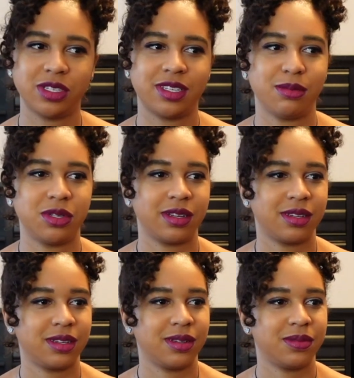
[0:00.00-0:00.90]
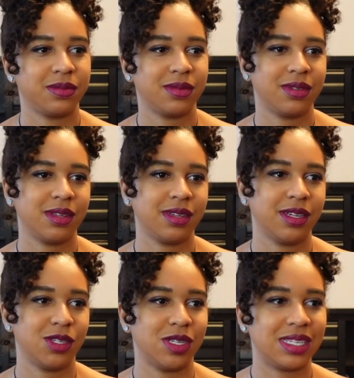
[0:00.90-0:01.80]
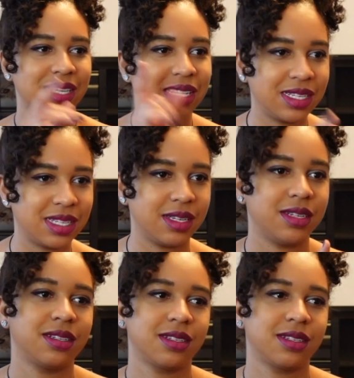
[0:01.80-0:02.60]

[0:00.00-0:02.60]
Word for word: subject. I, she's uh, guilty.